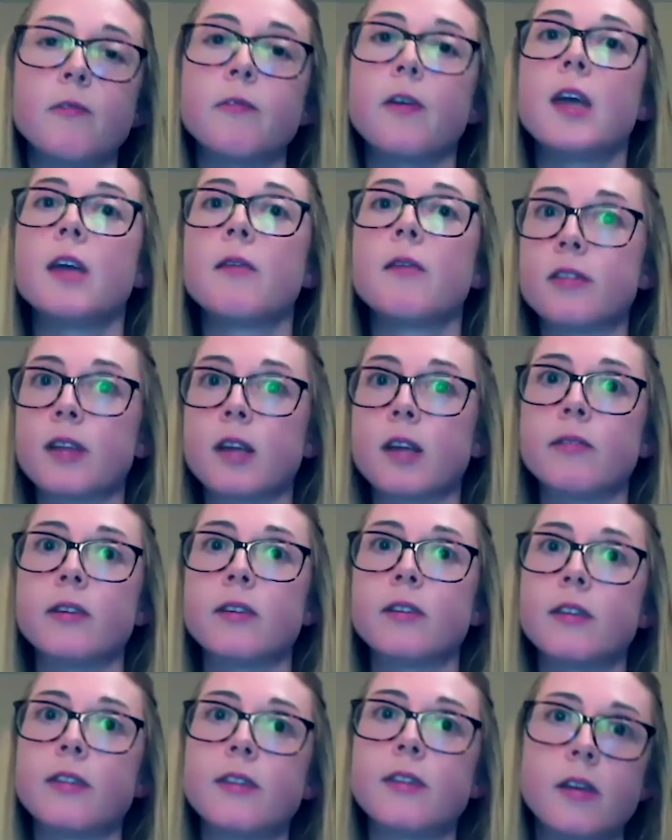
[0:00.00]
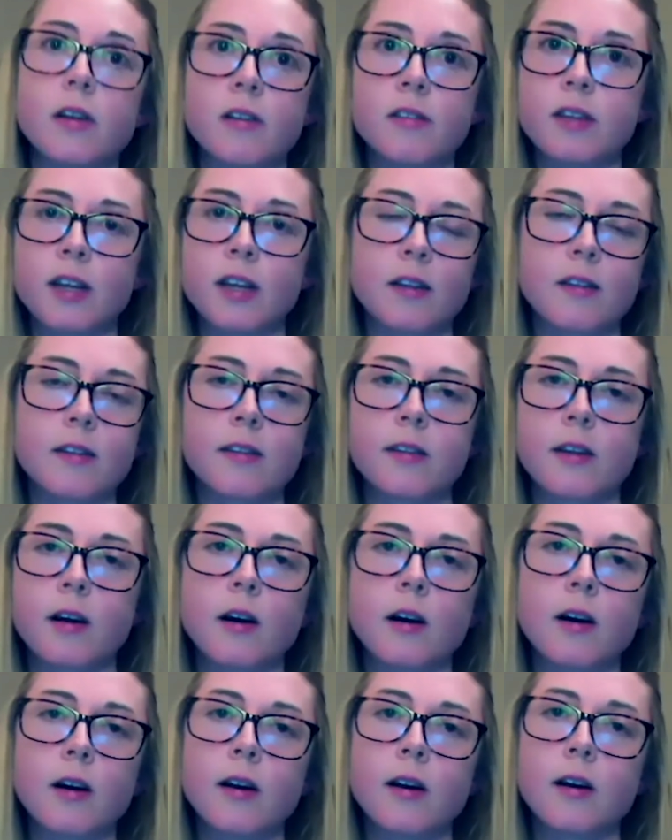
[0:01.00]
the favours given to the 36
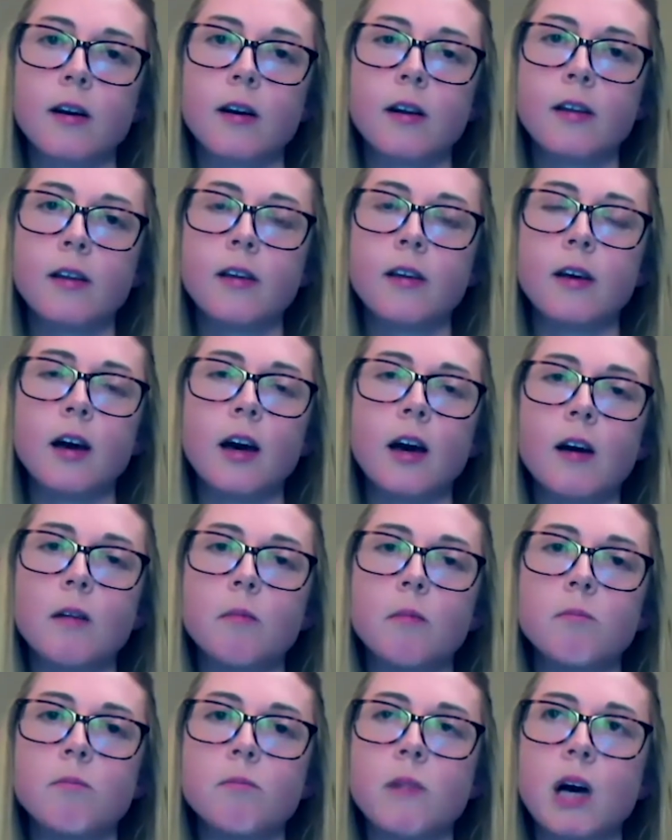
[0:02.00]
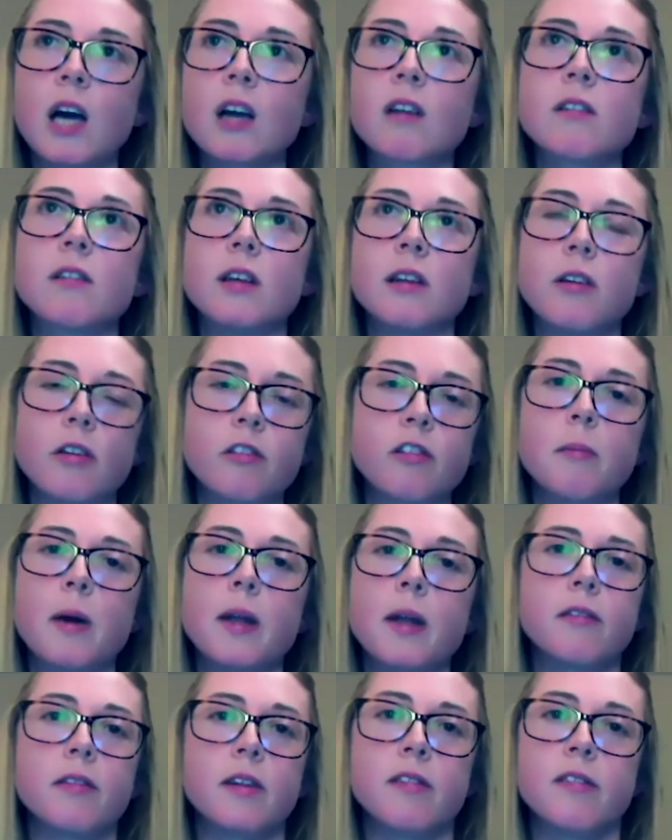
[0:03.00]
are actually not
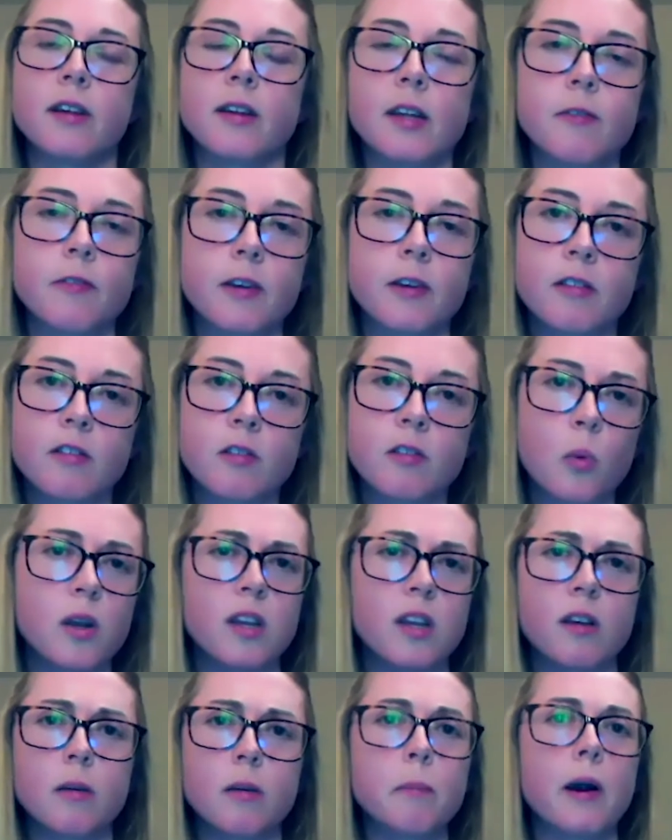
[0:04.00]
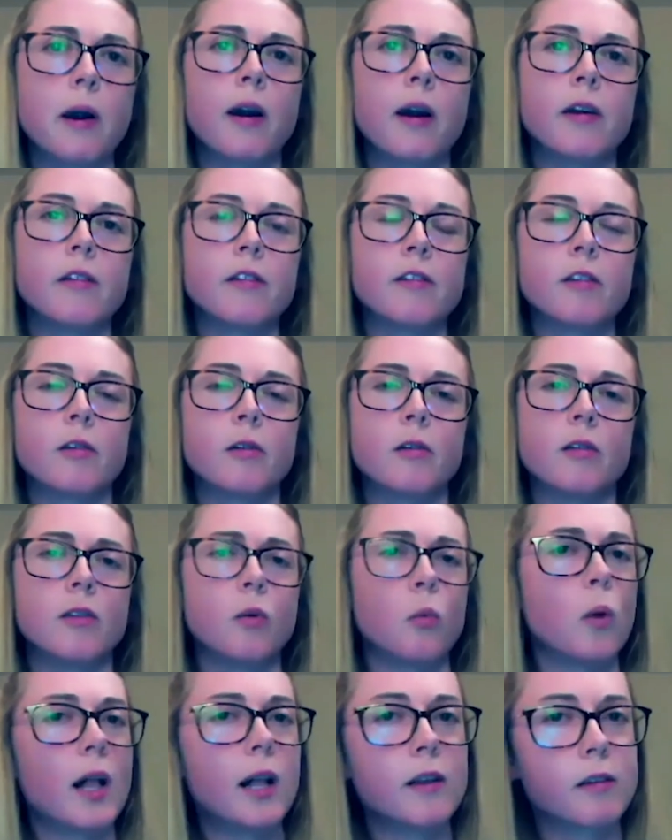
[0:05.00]
tremendously significant when you compare it to
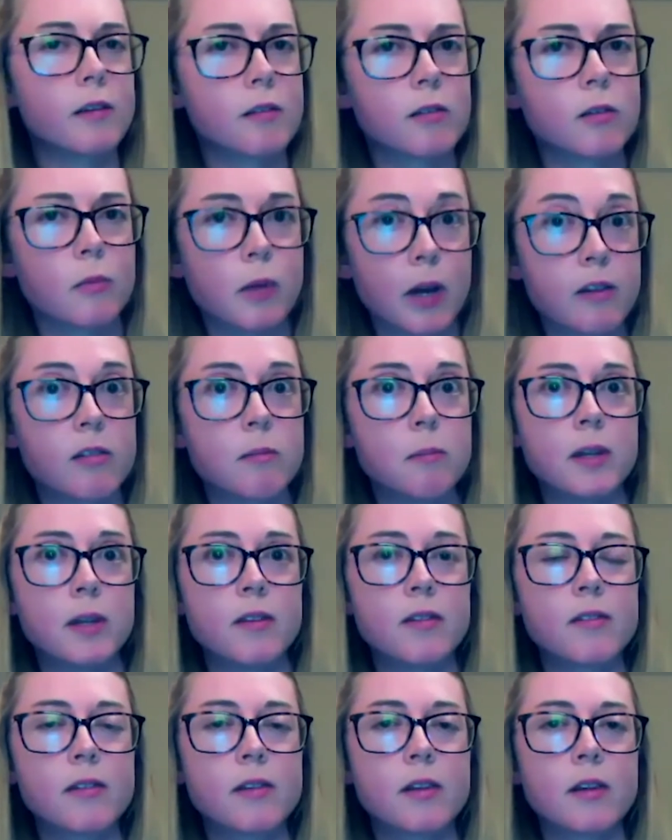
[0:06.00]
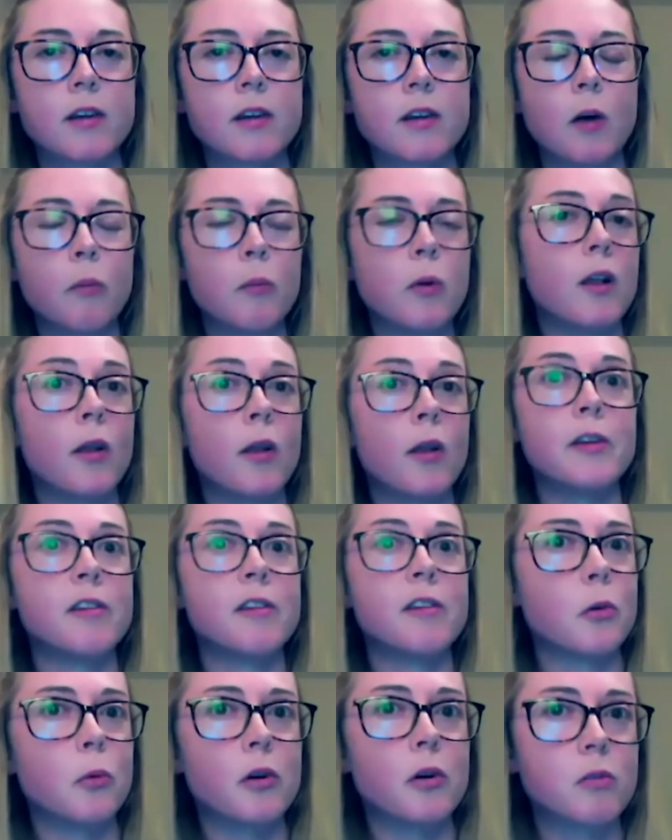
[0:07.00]
the Welsh regiments and what
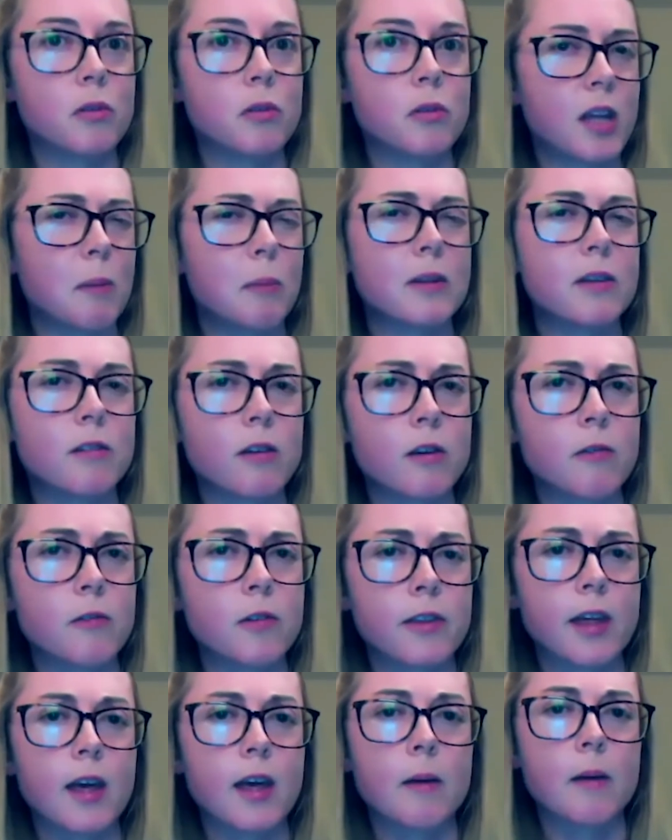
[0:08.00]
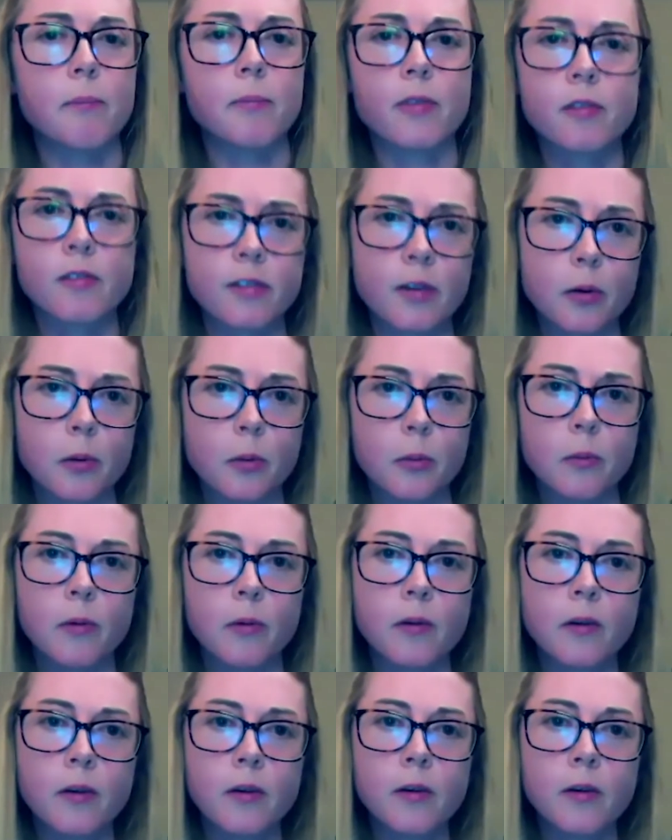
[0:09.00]
Lloyd George was able to do for them. So